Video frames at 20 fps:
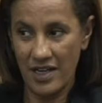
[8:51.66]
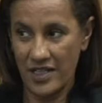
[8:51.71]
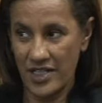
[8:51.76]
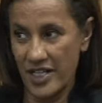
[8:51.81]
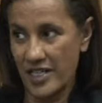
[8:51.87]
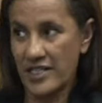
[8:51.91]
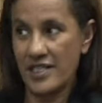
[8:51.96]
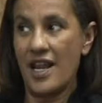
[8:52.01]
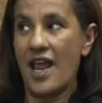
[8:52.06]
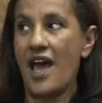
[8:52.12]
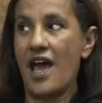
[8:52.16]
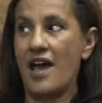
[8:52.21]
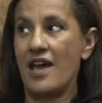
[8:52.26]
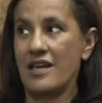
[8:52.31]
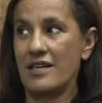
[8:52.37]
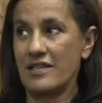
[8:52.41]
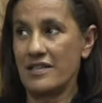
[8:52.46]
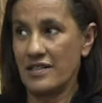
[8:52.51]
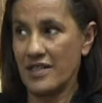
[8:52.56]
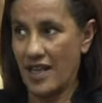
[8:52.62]
she's
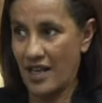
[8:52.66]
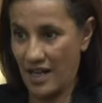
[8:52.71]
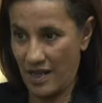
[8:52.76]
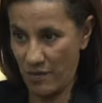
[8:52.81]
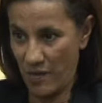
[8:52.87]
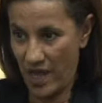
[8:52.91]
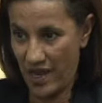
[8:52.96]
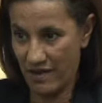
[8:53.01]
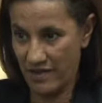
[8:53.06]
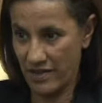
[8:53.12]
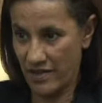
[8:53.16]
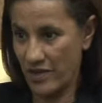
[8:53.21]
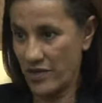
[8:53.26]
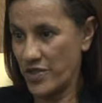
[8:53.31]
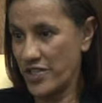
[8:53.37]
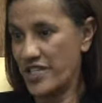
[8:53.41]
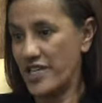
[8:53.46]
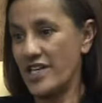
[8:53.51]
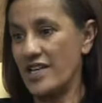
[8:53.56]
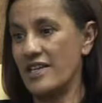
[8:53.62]
not getting married
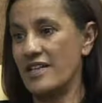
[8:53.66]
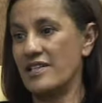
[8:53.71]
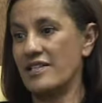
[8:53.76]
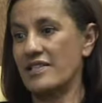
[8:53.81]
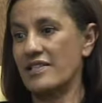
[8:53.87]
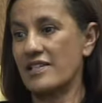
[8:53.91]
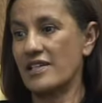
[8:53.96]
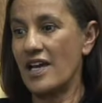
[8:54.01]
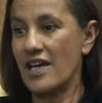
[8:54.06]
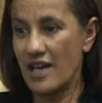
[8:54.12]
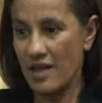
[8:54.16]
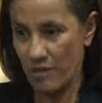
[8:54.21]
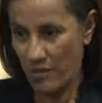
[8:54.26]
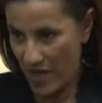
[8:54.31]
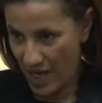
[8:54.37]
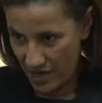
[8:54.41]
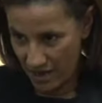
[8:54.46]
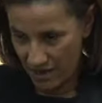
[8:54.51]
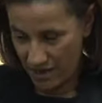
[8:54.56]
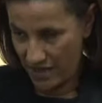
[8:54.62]
or she's cutting
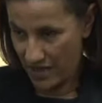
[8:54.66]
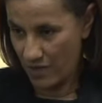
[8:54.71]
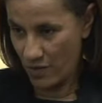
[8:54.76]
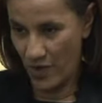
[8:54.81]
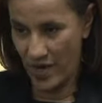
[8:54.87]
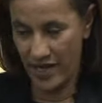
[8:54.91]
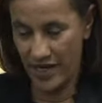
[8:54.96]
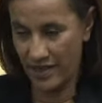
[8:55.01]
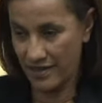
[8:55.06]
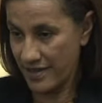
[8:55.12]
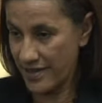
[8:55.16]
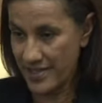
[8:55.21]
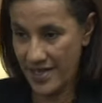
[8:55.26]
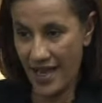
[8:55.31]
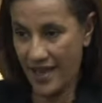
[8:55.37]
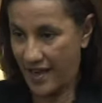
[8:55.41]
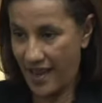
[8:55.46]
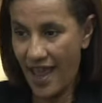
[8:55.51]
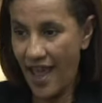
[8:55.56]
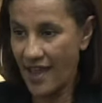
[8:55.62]
back on her wedding dress.
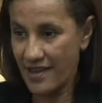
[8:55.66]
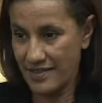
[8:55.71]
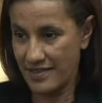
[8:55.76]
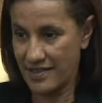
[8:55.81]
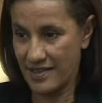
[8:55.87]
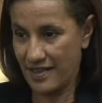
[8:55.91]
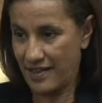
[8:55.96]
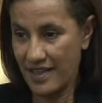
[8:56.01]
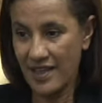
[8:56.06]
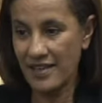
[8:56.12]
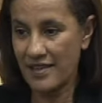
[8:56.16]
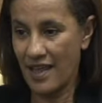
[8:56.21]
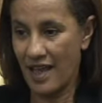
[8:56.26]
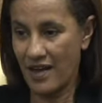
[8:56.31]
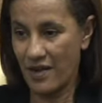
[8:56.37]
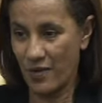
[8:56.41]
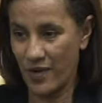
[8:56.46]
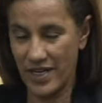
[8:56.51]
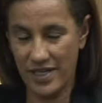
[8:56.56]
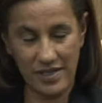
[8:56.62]
I can't think
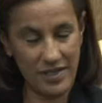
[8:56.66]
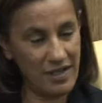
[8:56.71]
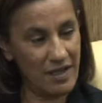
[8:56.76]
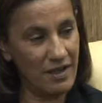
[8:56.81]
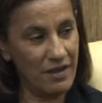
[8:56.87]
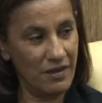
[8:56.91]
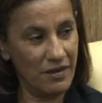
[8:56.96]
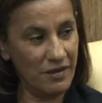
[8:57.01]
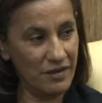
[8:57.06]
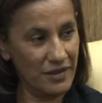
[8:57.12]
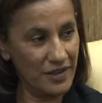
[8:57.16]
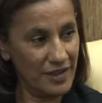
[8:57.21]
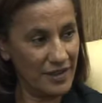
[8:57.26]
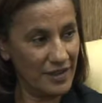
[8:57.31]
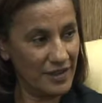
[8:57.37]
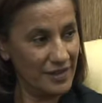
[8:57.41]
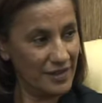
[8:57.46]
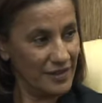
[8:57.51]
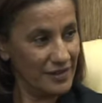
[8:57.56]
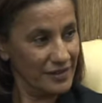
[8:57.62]
that way. So
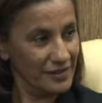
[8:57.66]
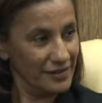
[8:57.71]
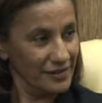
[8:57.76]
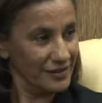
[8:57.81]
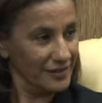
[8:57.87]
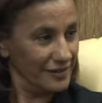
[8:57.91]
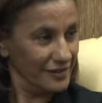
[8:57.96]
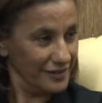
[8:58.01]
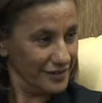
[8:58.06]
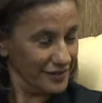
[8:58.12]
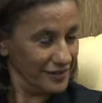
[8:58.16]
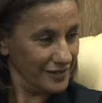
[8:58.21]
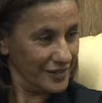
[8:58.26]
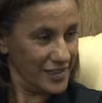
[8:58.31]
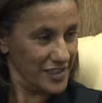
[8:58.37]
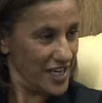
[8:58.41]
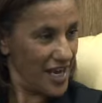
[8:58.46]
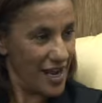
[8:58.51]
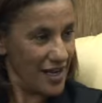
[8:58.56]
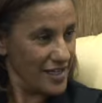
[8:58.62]

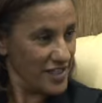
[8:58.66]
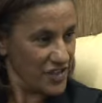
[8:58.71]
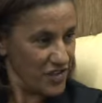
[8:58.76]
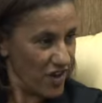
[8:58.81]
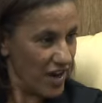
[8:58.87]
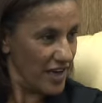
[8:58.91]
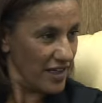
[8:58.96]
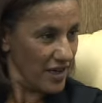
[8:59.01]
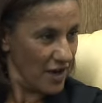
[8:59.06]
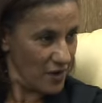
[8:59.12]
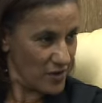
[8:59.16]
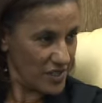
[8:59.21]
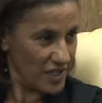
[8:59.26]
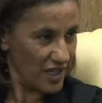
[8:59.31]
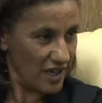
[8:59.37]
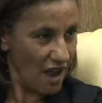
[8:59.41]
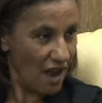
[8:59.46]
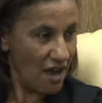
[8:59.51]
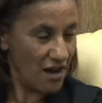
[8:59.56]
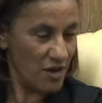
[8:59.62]
the challenge right now is
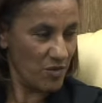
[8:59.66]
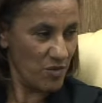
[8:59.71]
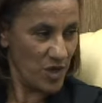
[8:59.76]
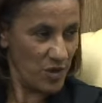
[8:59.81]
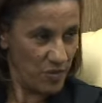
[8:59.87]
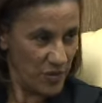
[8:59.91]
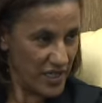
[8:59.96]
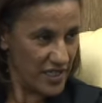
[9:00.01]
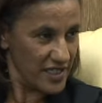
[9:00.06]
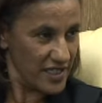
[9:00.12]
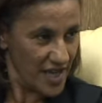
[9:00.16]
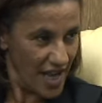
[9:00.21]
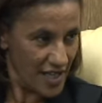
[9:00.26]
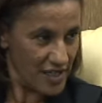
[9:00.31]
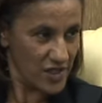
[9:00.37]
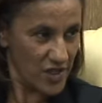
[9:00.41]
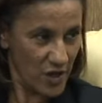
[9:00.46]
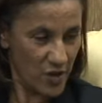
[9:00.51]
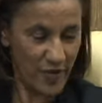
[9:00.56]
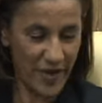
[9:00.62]
the economy, but it's
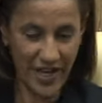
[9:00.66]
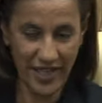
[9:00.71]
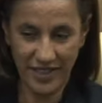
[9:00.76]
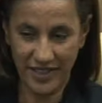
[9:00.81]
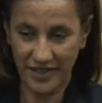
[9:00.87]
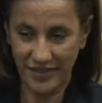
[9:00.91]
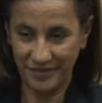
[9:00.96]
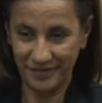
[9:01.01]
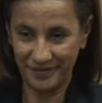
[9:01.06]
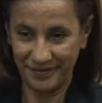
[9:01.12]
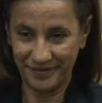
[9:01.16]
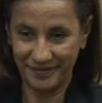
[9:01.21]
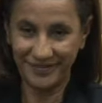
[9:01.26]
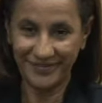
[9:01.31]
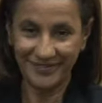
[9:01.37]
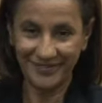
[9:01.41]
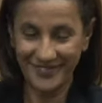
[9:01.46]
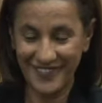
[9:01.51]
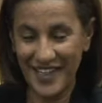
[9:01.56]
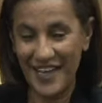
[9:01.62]
not so bad.
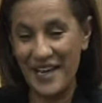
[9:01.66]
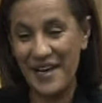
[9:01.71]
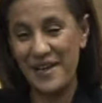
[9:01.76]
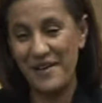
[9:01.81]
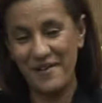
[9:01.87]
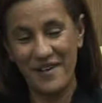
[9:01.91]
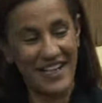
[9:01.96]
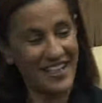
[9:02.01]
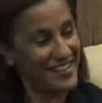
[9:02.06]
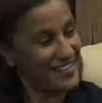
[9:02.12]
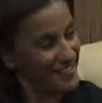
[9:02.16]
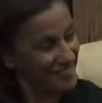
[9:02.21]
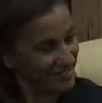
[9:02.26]
Anyway,